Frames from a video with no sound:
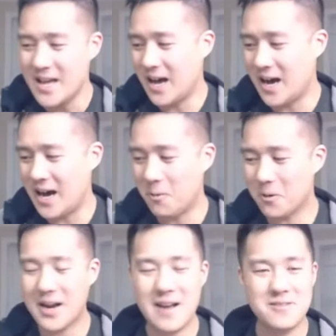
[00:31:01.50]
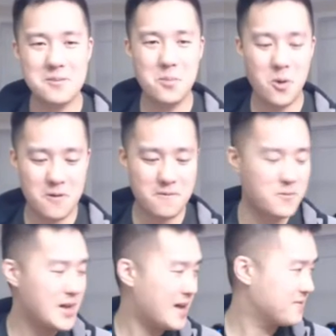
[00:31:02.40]
Uh, we're gonna have some more.
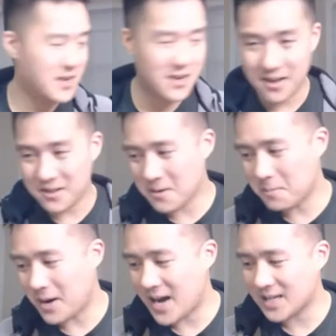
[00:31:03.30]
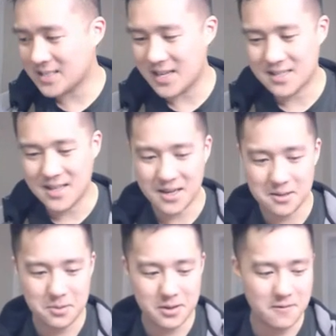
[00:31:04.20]
We have another box that's not
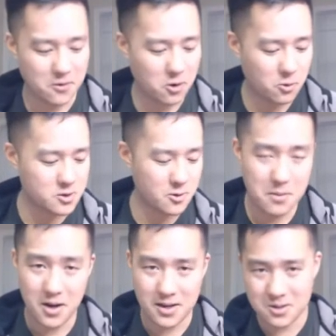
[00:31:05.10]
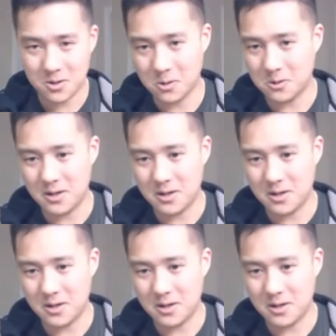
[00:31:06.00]
completely full, so we bought a total